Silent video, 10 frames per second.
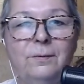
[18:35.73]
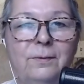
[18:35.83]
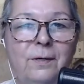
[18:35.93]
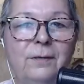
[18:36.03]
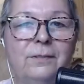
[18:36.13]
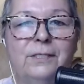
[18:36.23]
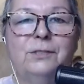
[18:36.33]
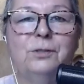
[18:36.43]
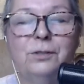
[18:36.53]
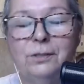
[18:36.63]
our
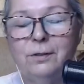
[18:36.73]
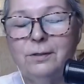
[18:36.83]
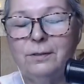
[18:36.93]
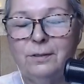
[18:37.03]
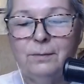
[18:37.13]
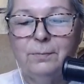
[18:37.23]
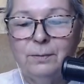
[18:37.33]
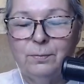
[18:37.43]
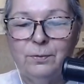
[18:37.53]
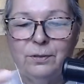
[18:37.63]
sisters, the
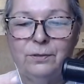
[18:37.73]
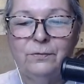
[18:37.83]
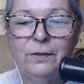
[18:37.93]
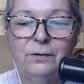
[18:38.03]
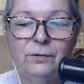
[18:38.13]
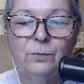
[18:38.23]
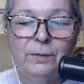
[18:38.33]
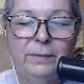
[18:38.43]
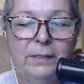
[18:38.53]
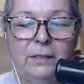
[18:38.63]
people that are there, the
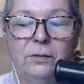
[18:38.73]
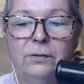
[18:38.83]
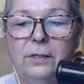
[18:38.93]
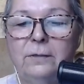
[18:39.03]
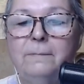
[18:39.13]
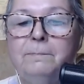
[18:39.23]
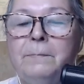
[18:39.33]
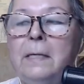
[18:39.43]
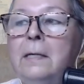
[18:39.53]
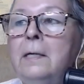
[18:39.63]
women that are there.
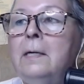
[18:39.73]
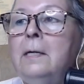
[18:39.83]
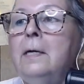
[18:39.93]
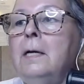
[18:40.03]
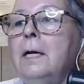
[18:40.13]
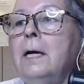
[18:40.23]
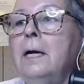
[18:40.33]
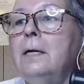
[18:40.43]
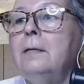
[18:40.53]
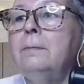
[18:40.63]

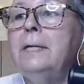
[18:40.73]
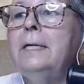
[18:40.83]
And